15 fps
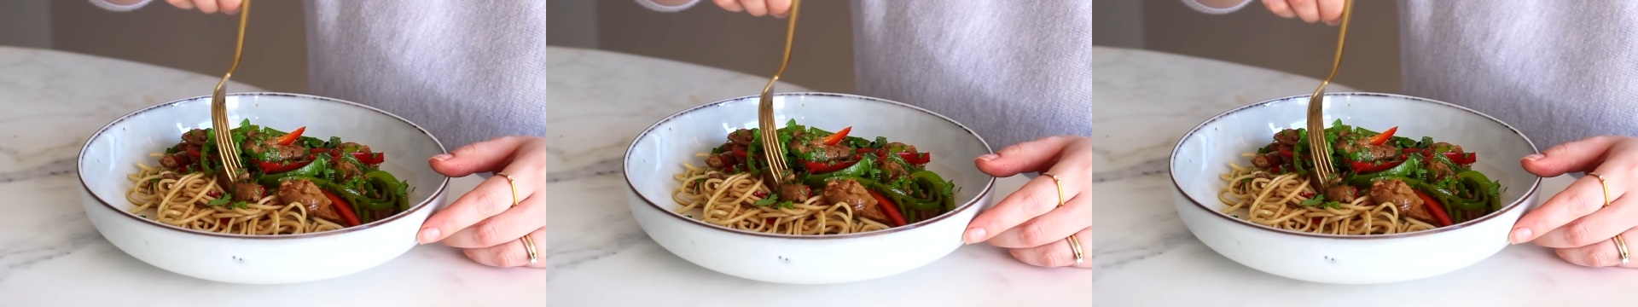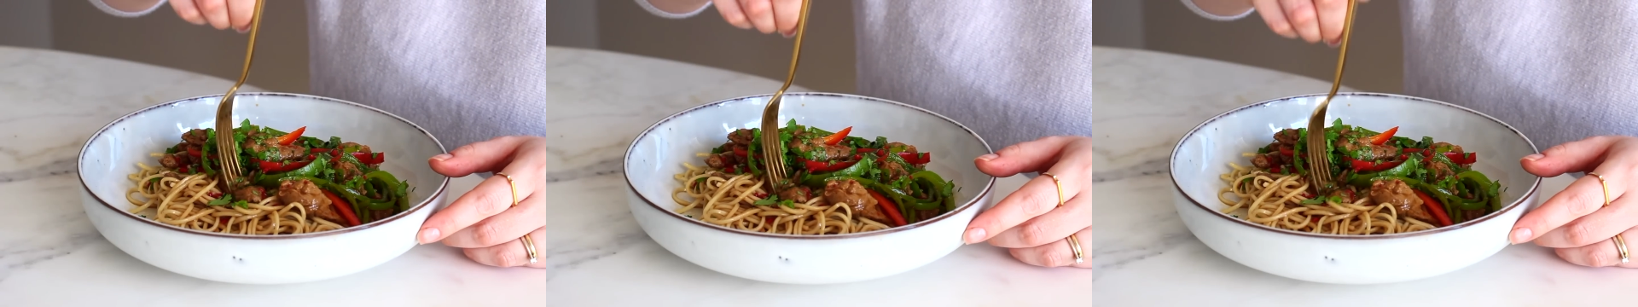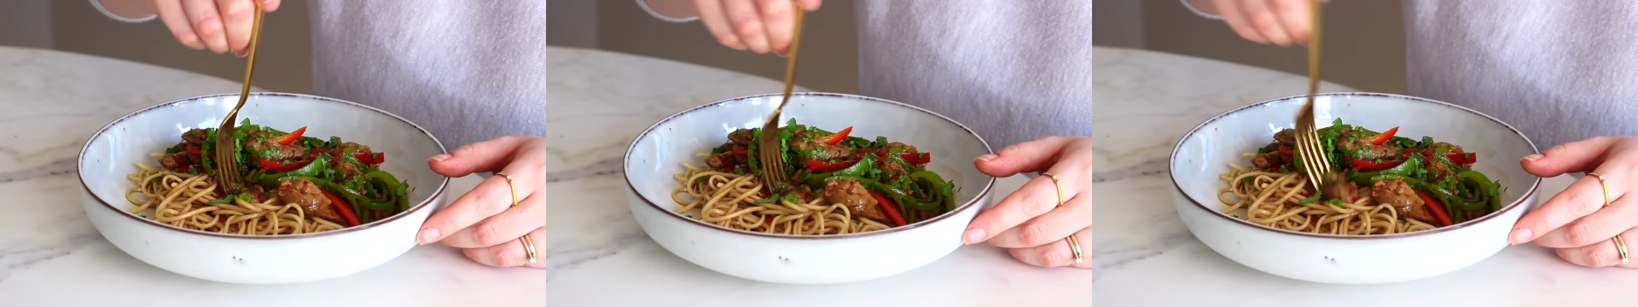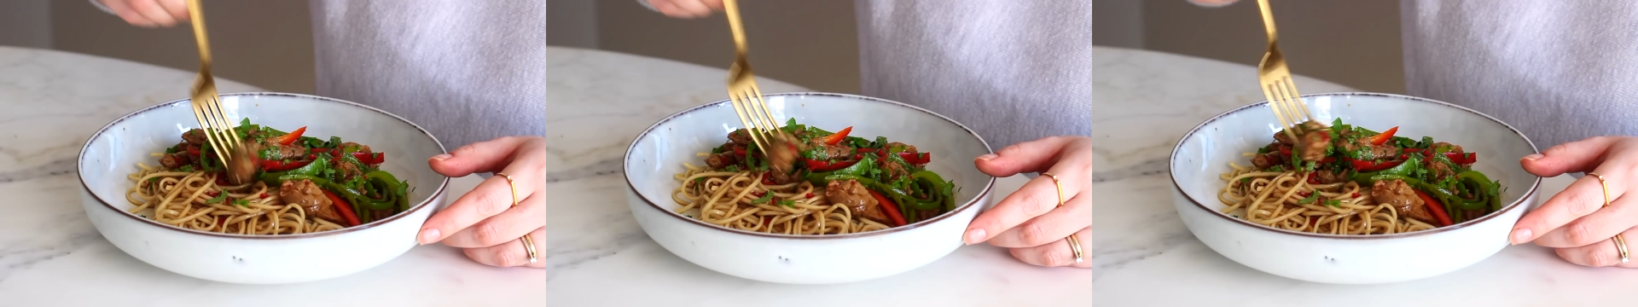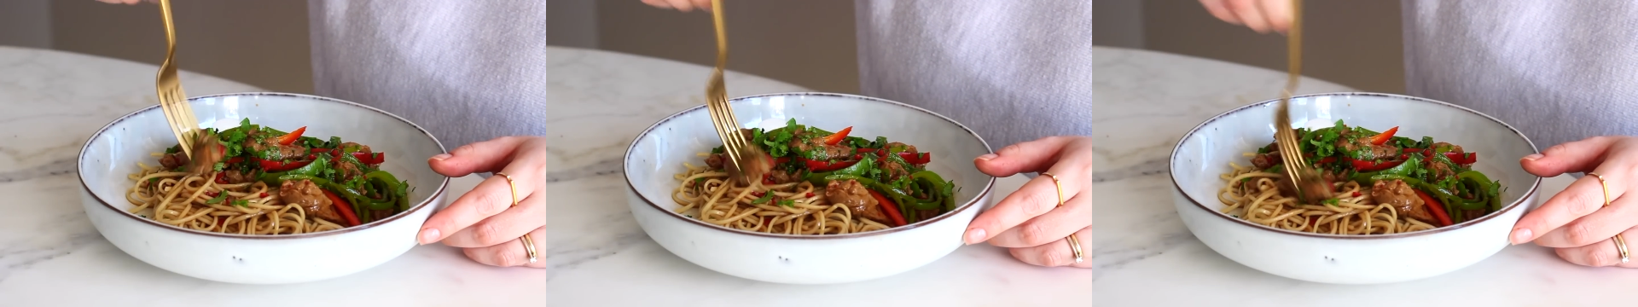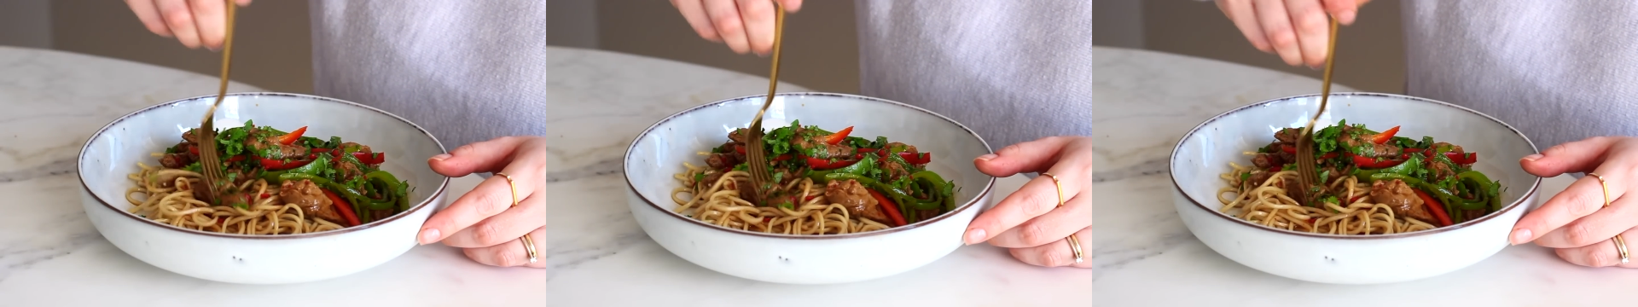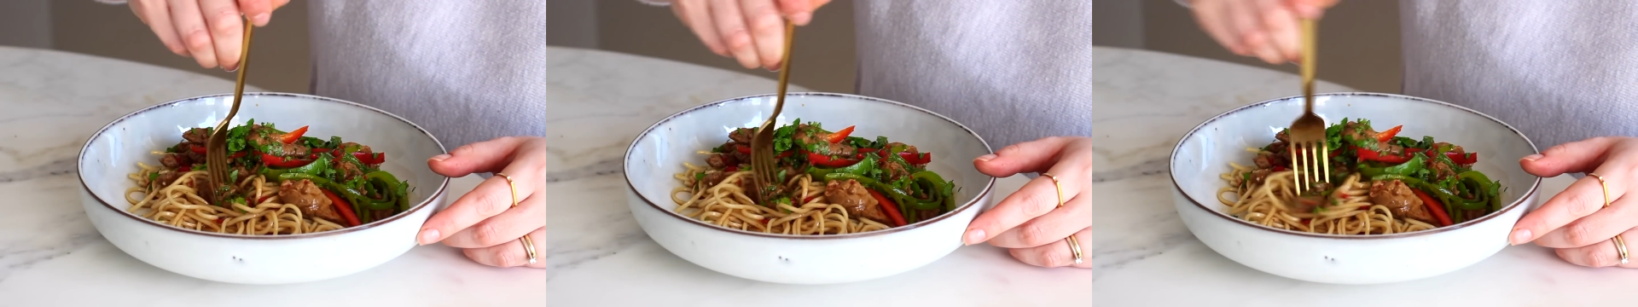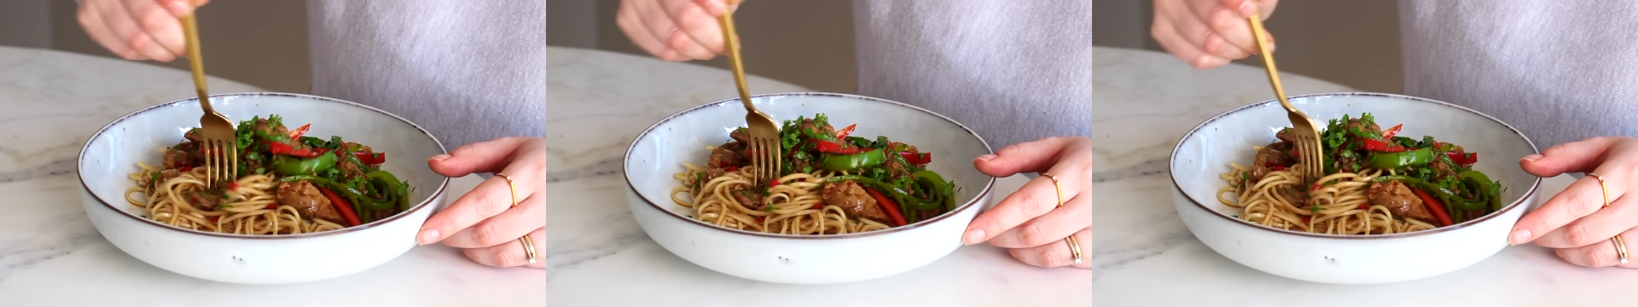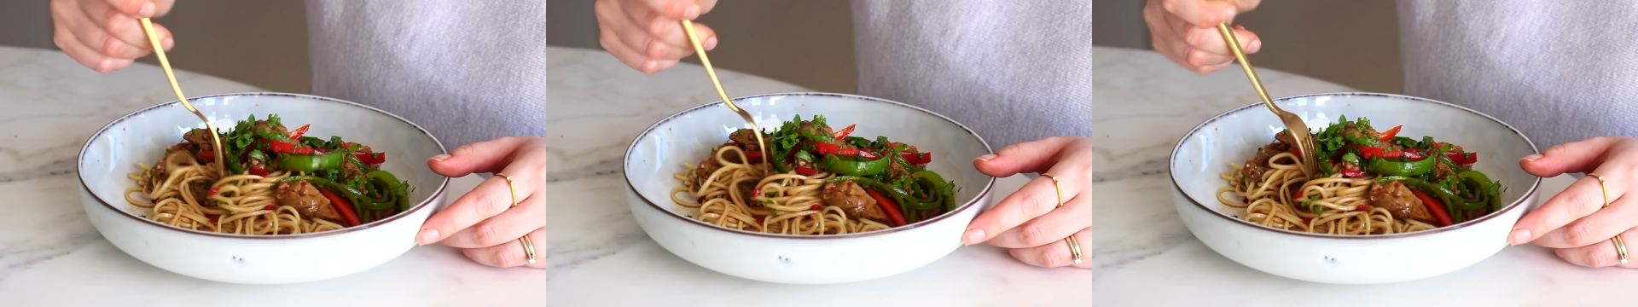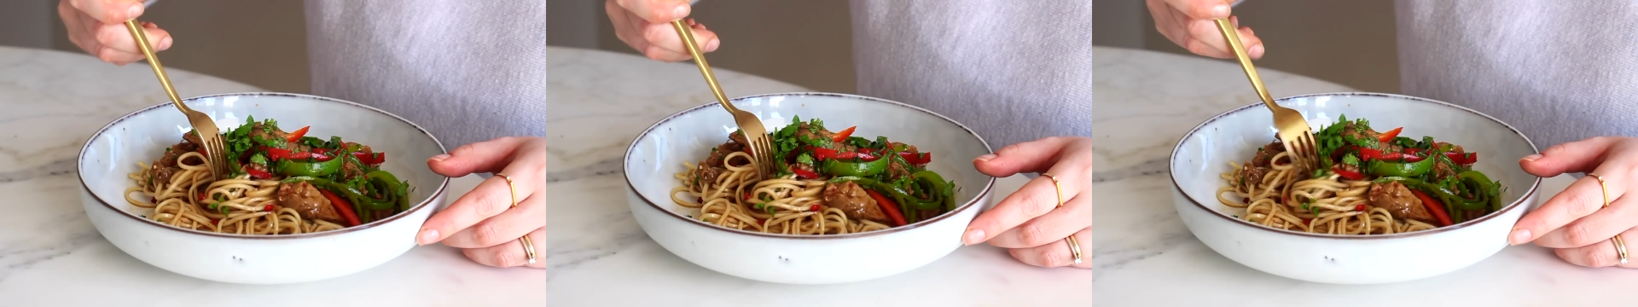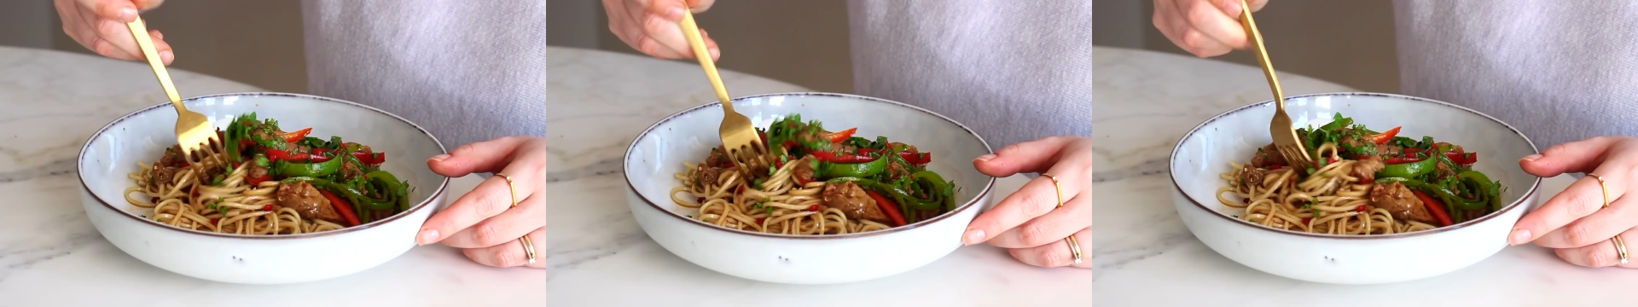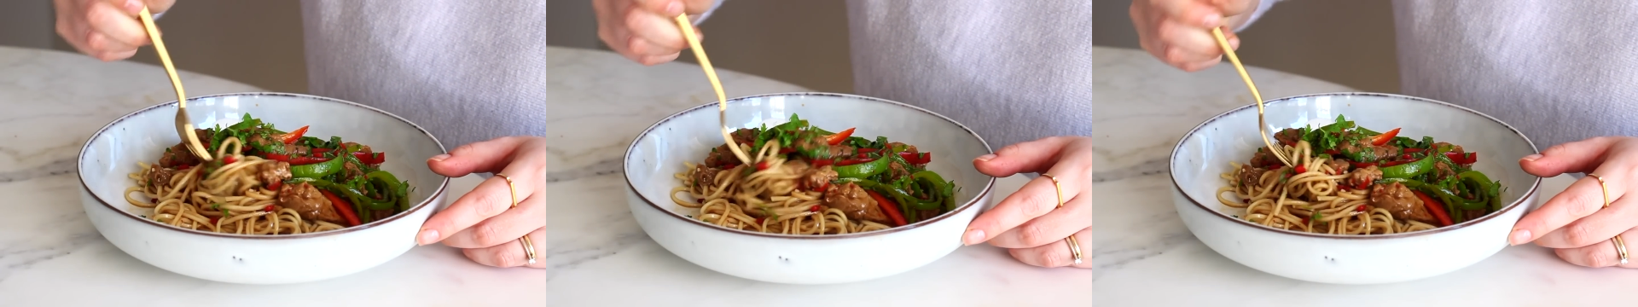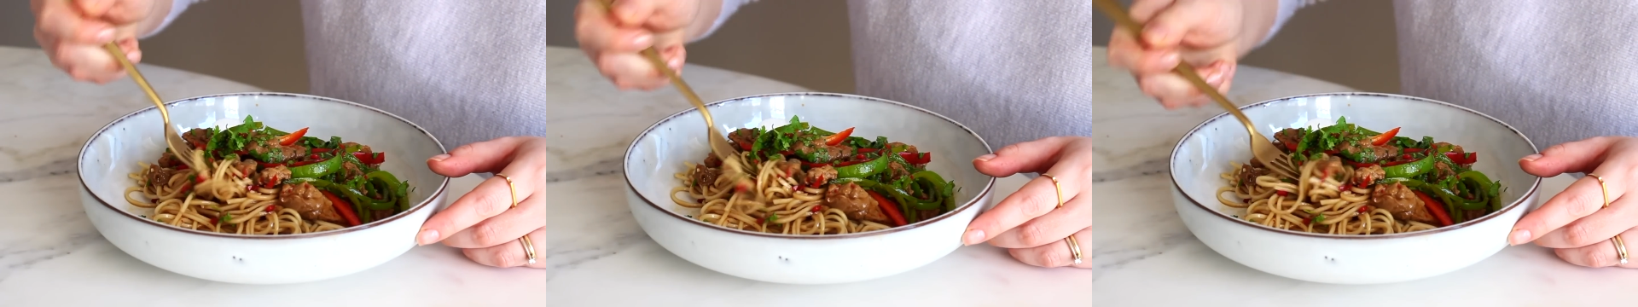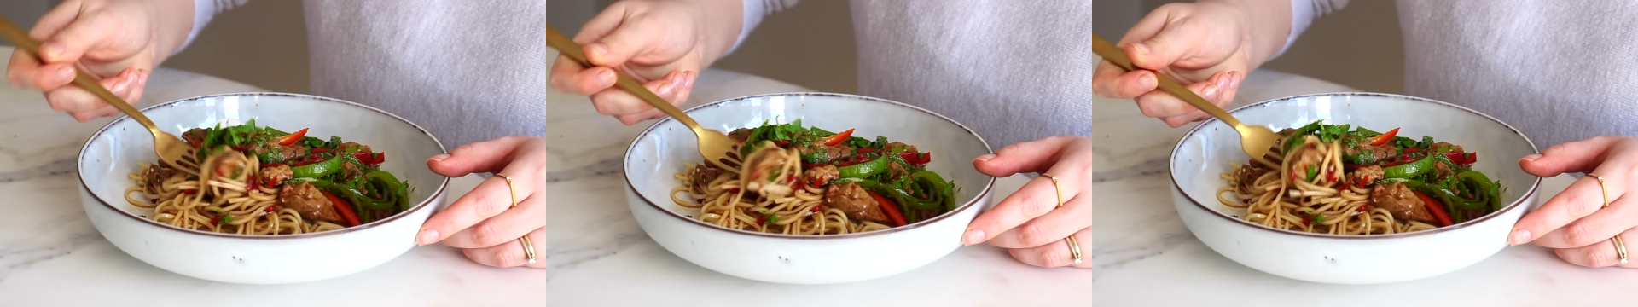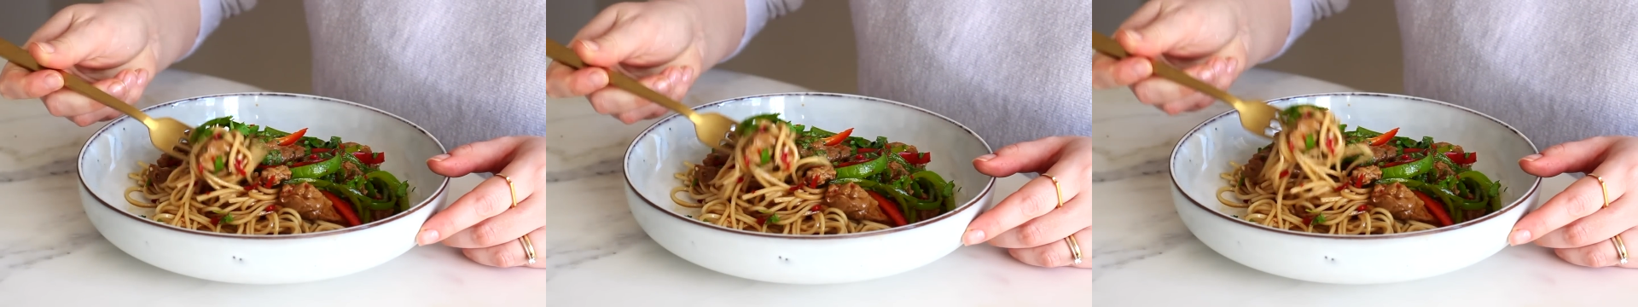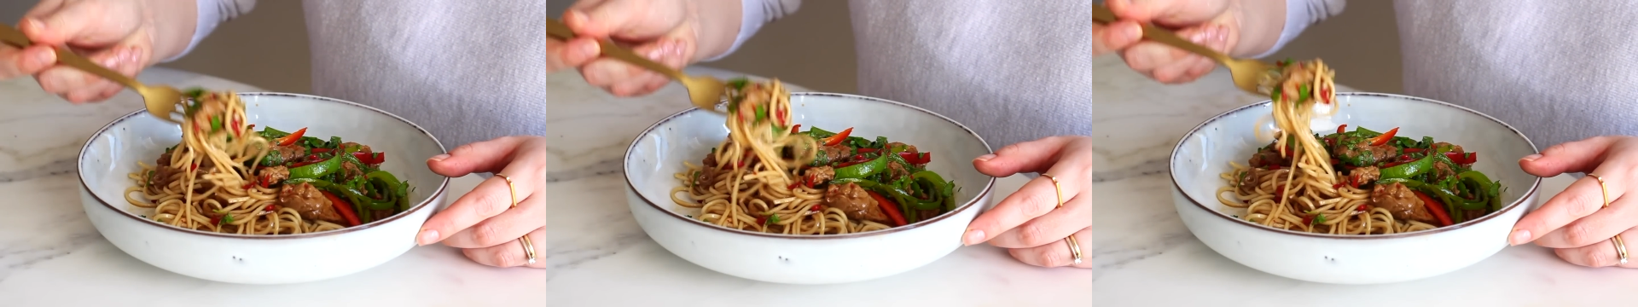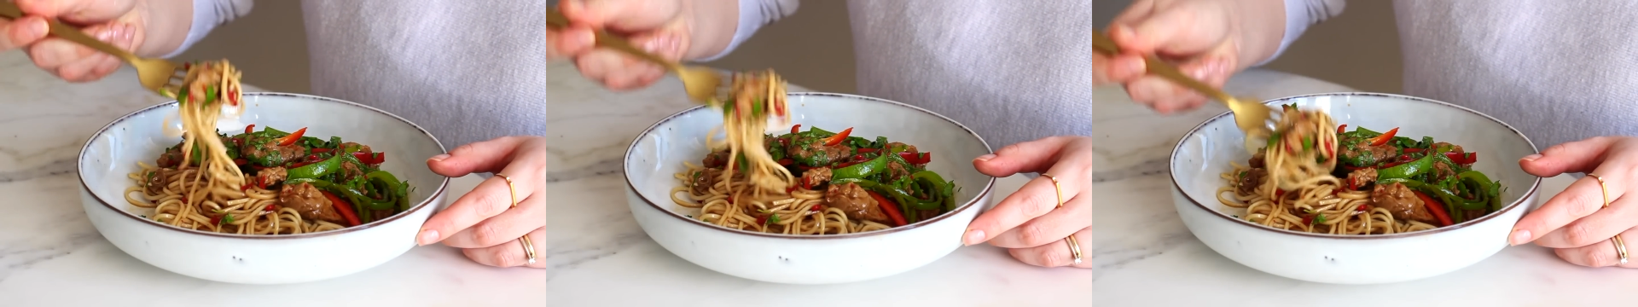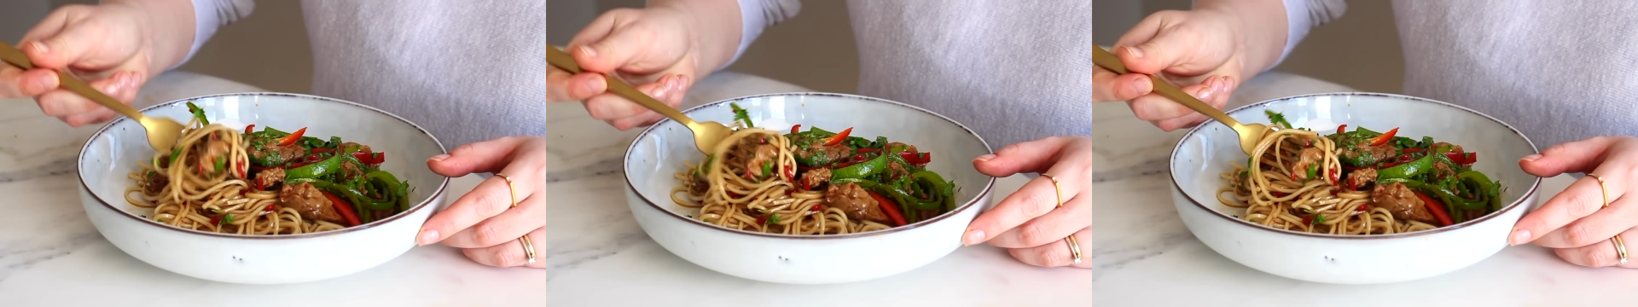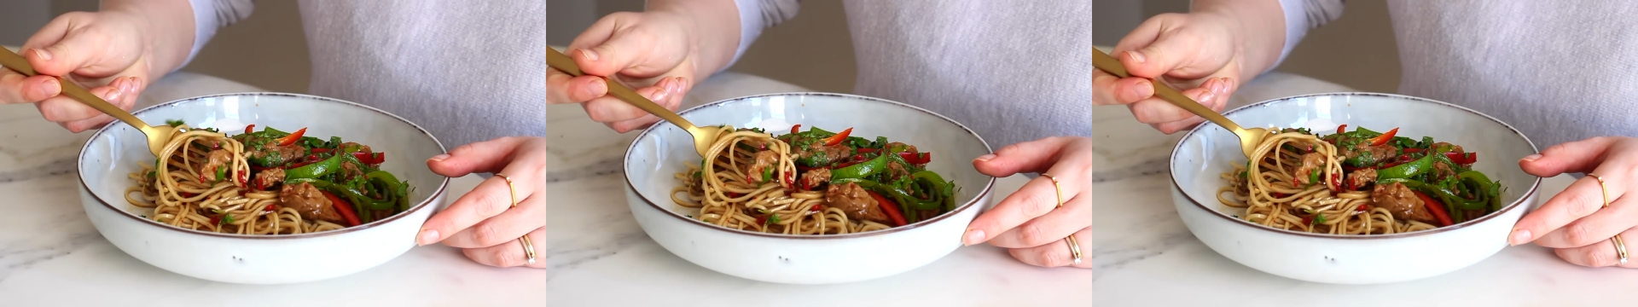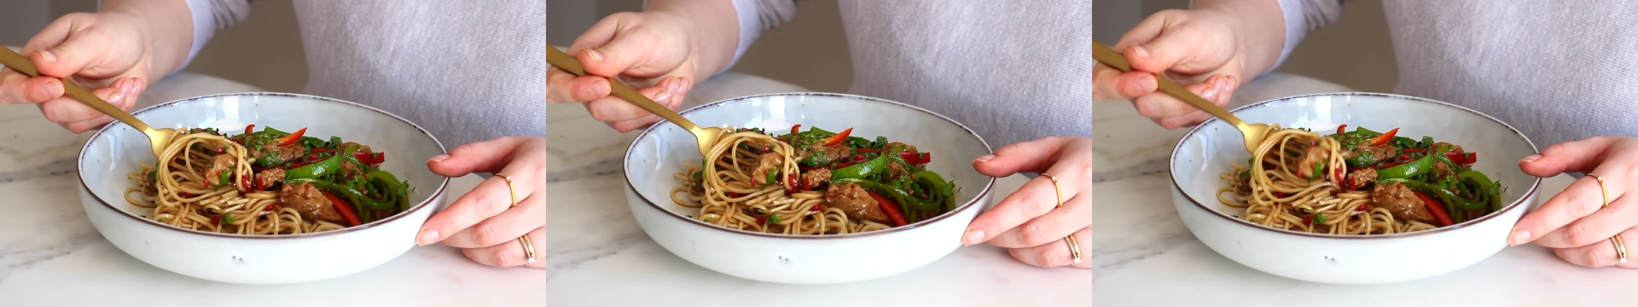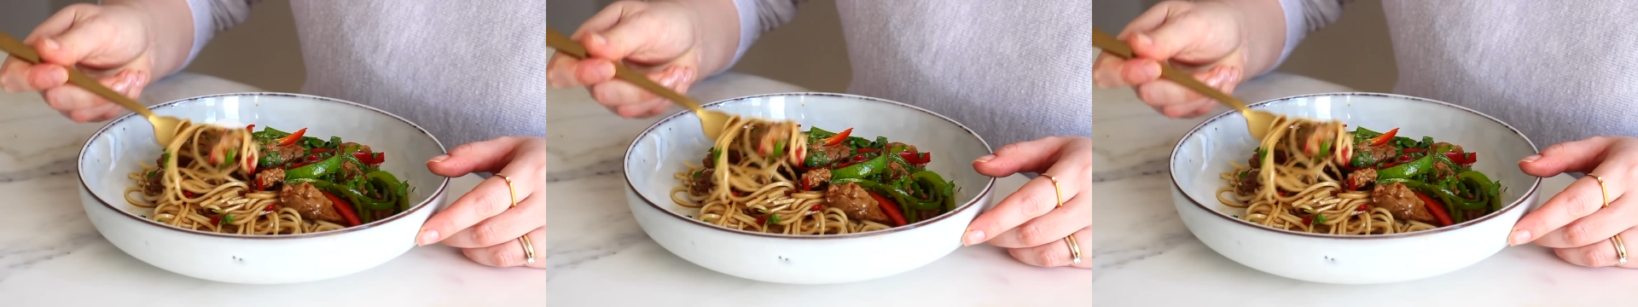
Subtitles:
(no speaker visible)